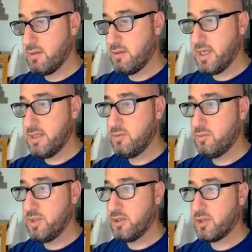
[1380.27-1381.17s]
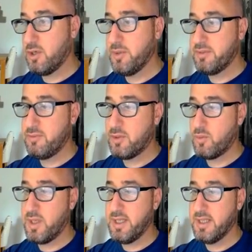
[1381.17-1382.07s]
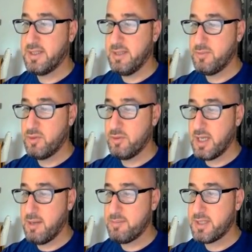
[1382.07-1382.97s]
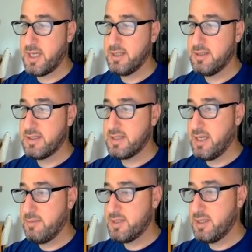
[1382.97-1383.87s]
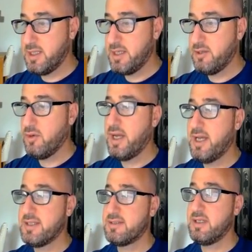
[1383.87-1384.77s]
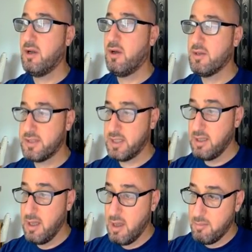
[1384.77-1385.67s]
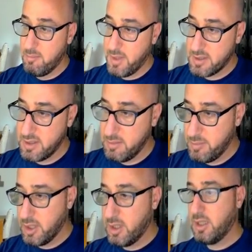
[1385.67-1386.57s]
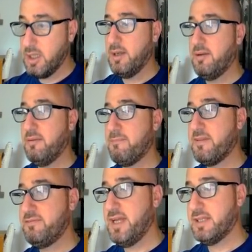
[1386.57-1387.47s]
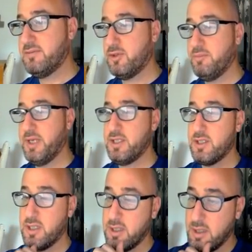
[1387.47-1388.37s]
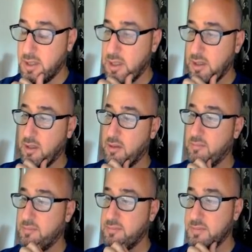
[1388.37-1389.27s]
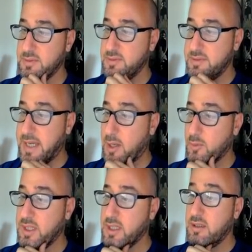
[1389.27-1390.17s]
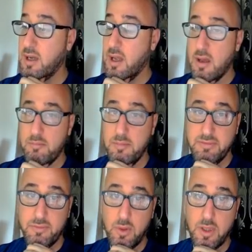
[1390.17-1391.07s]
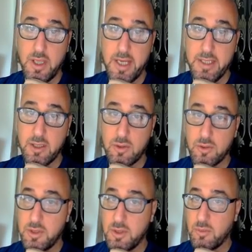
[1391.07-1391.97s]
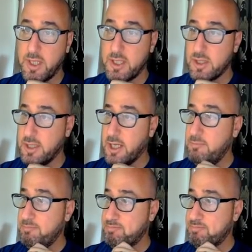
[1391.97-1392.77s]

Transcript: then we are going for one attempt to the upside, the same scenario as the Aussie. Possible um, flat formation uh, down here before any continuation, yeah?